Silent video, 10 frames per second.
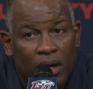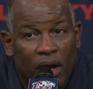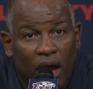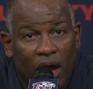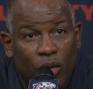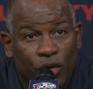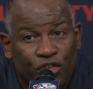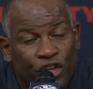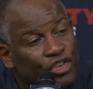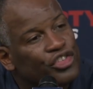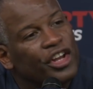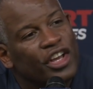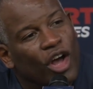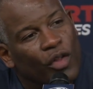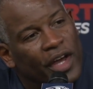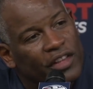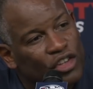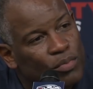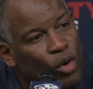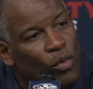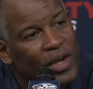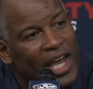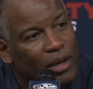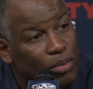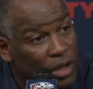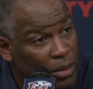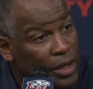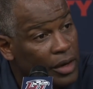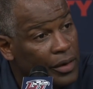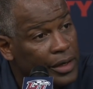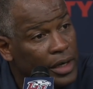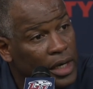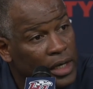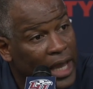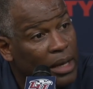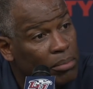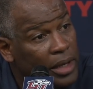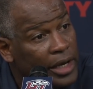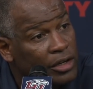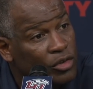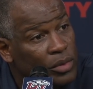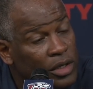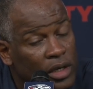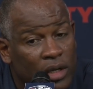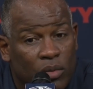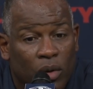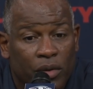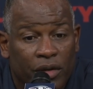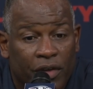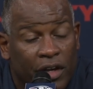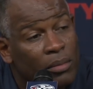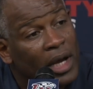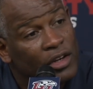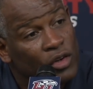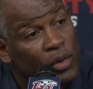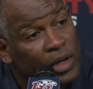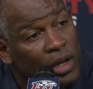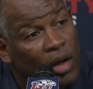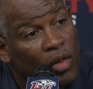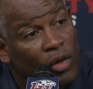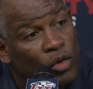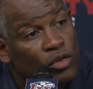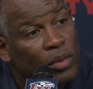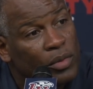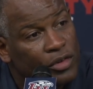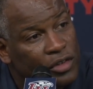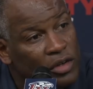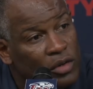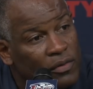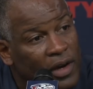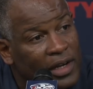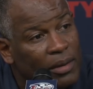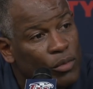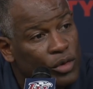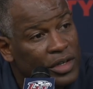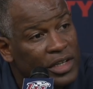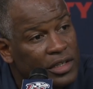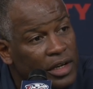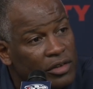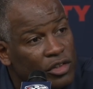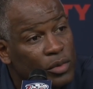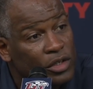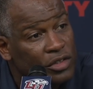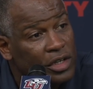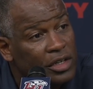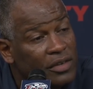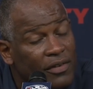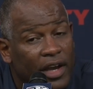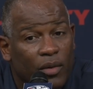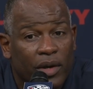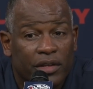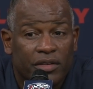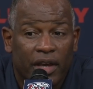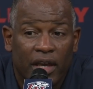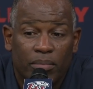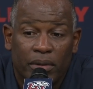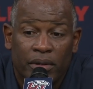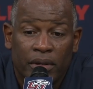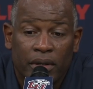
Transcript: Uh, we're still studying all that at this point. We got a preliminary uh, game plan as we uh, what we're thinking about doing and all those, but we're still going to find out more details as we continue to evaluate the tape and,